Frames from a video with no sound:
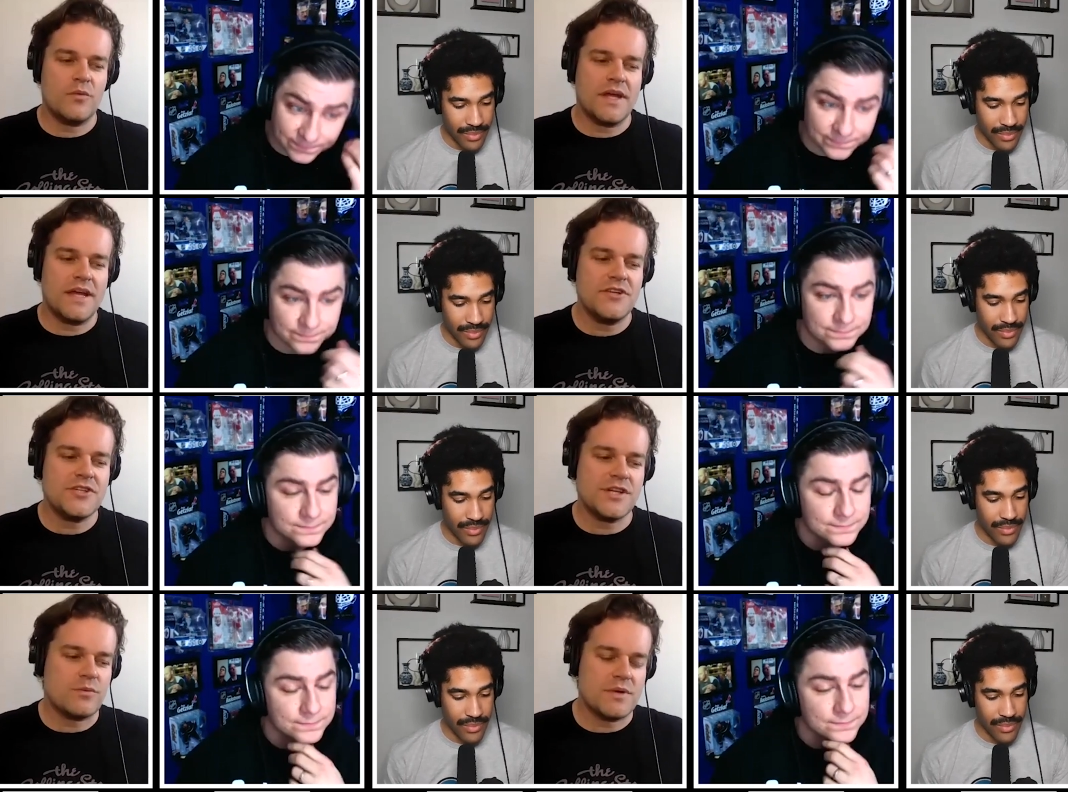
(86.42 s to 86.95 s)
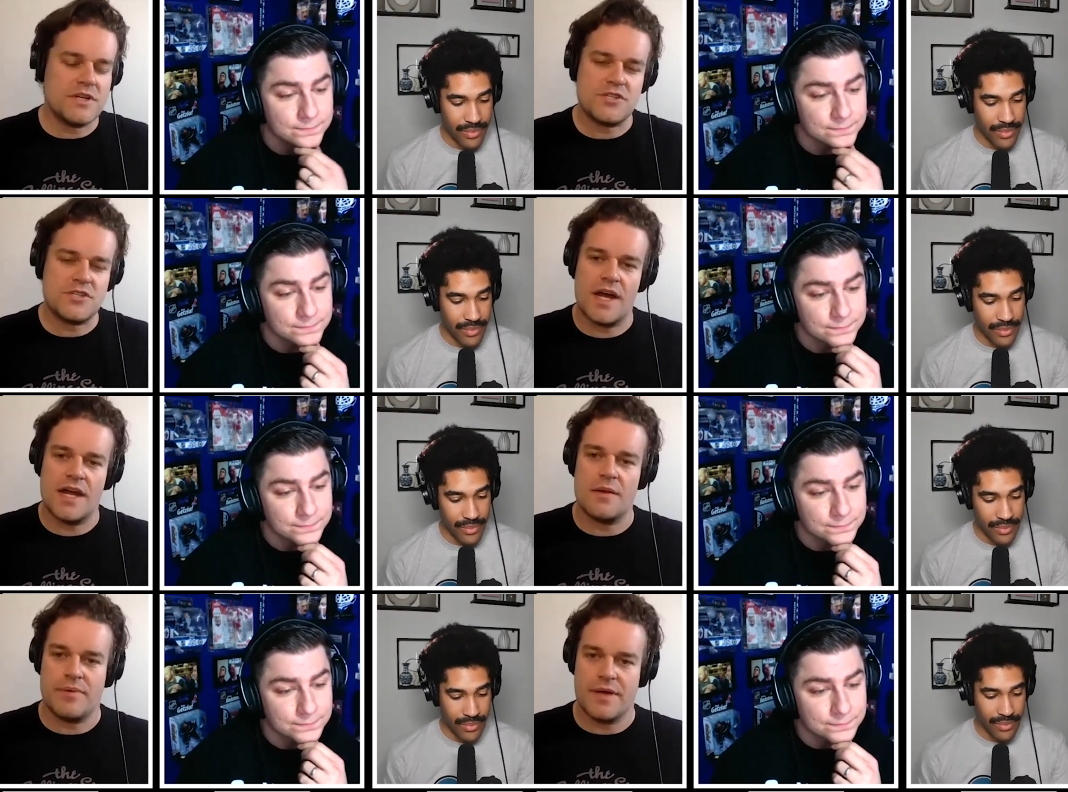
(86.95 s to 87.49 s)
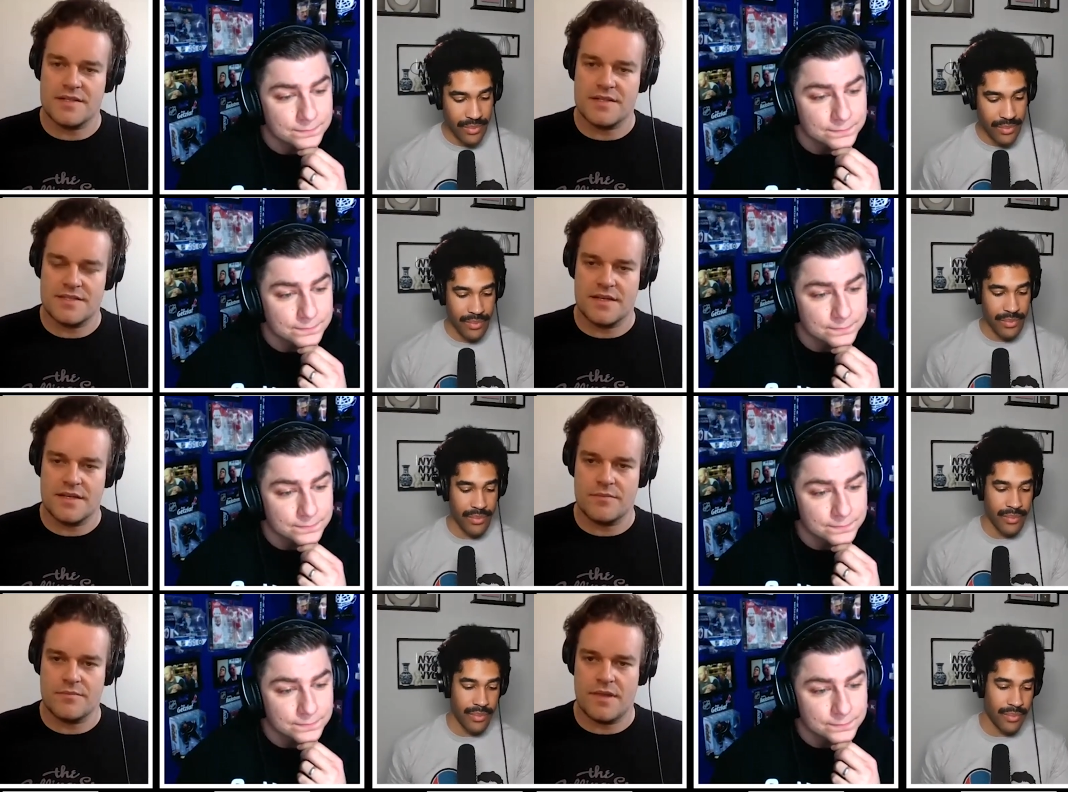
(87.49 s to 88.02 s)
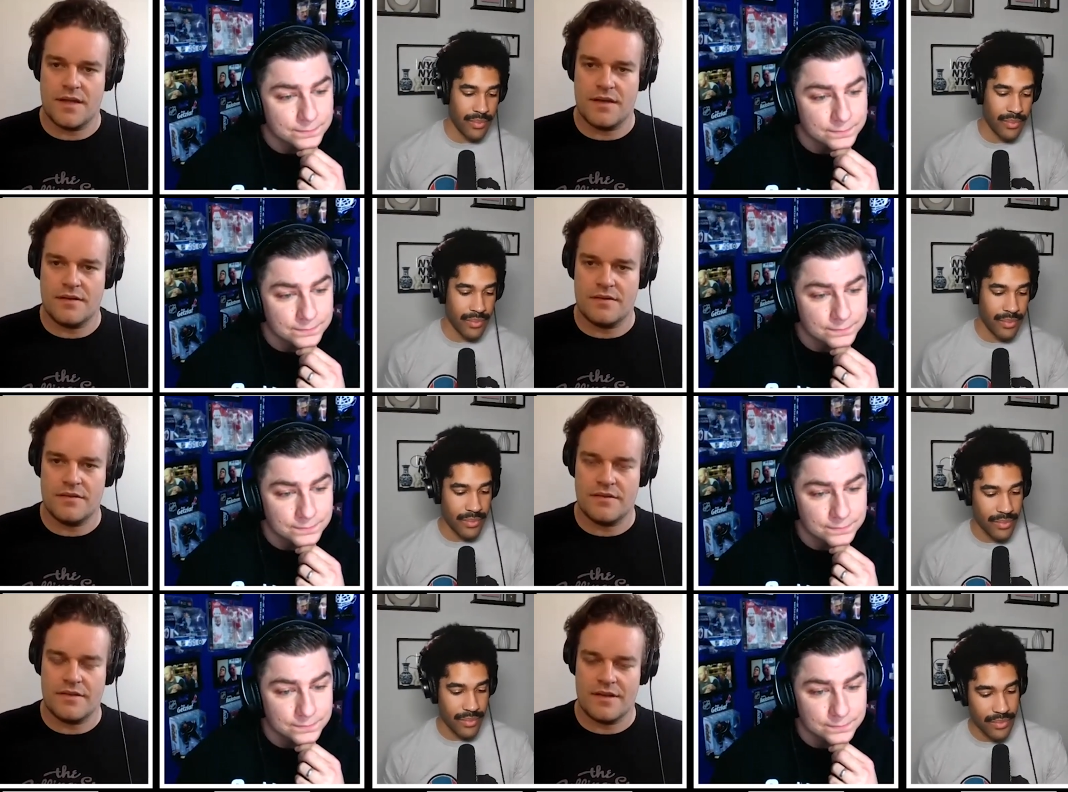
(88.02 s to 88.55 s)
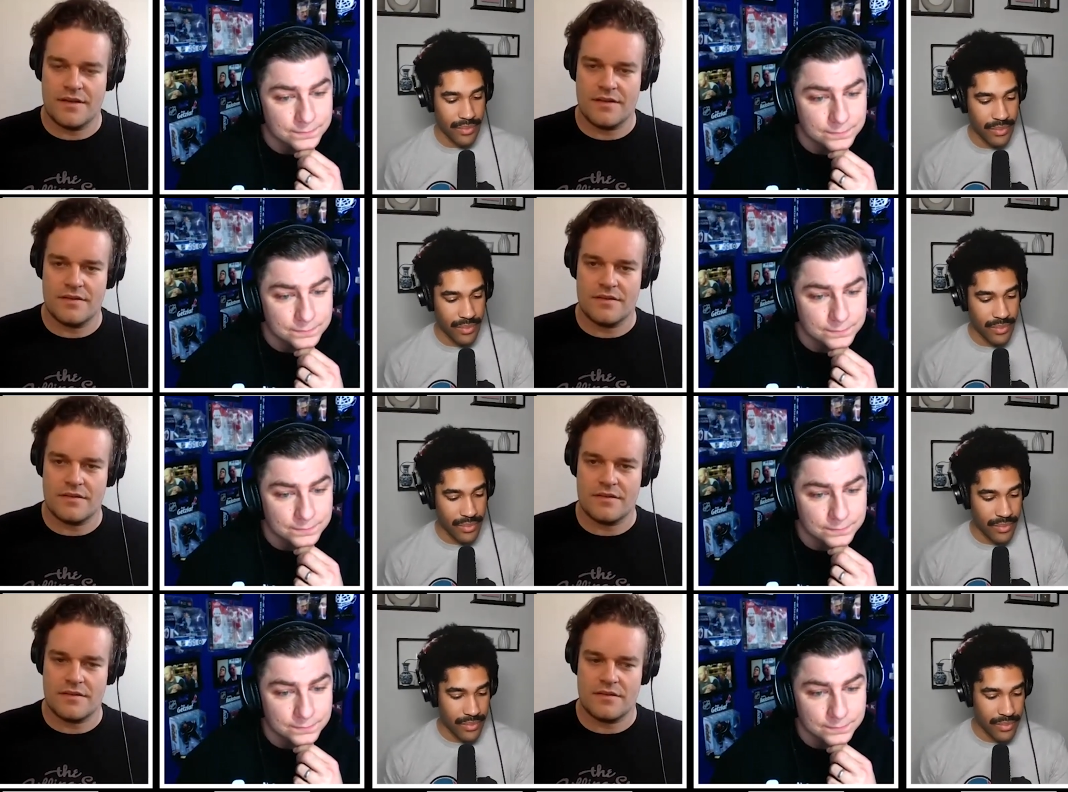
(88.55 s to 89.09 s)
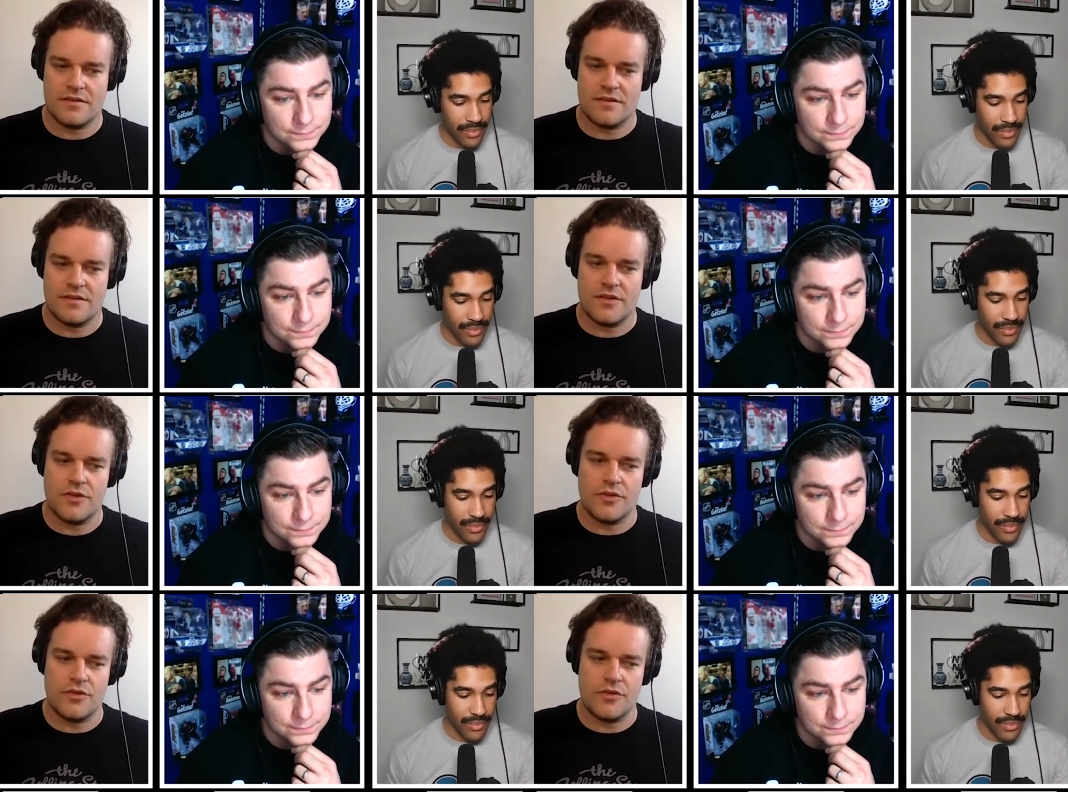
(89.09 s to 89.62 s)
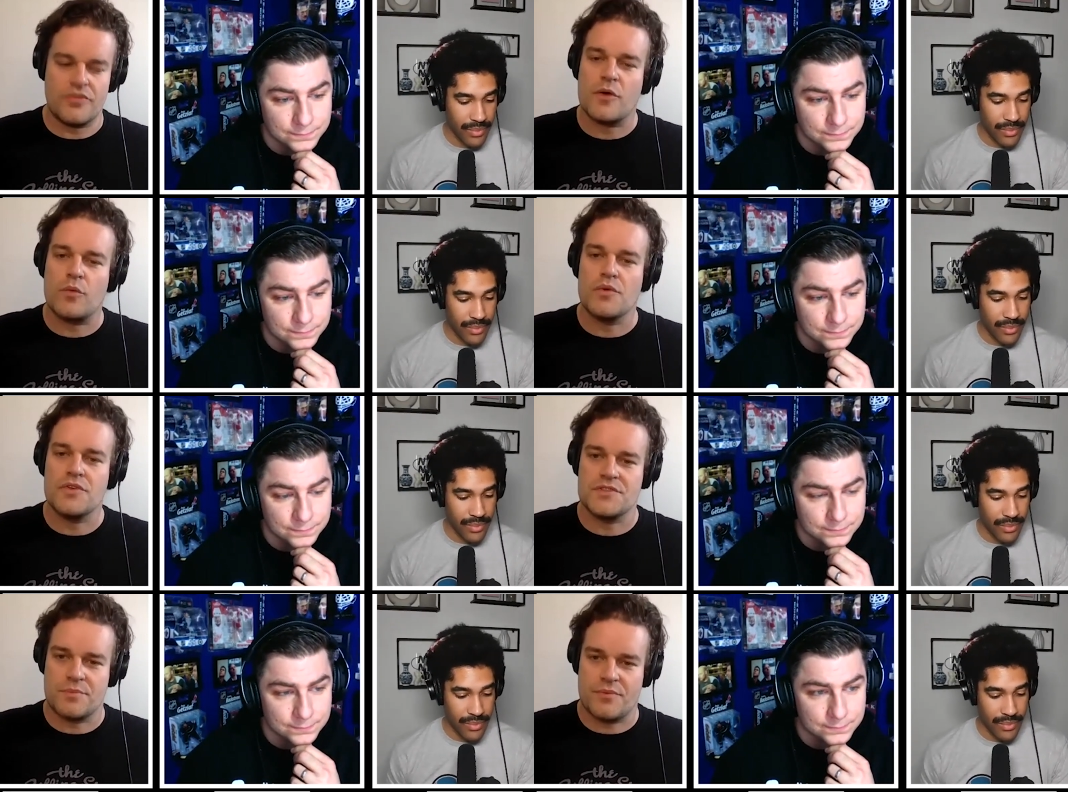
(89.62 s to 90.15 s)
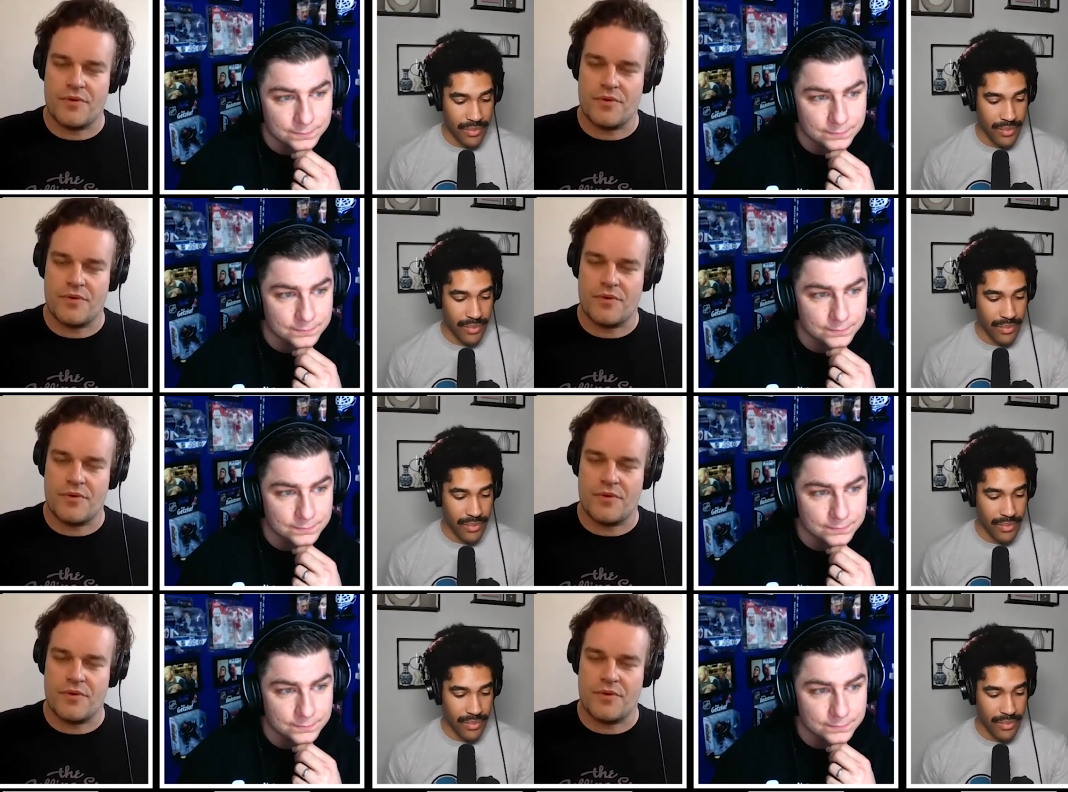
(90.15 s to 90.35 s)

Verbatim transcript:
Speaker 1: we we each year we try to pick a team that that you, you think will